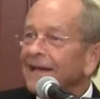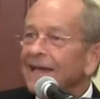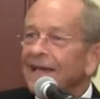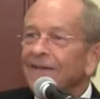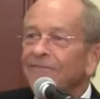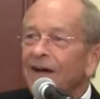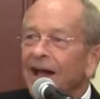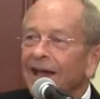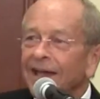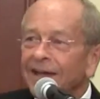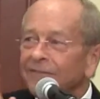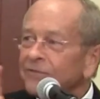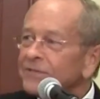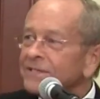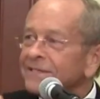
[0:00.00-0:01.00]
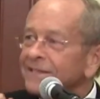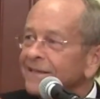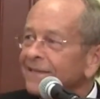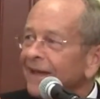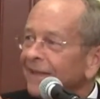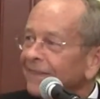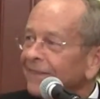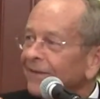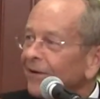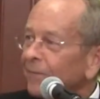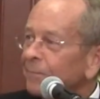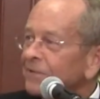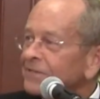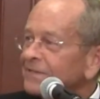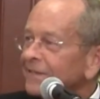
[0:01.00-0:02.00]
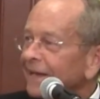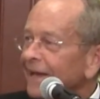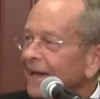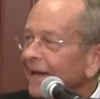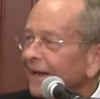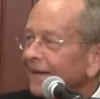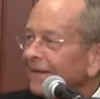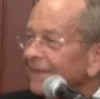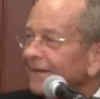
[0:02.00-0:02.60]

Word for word: if I ever see that therapist again.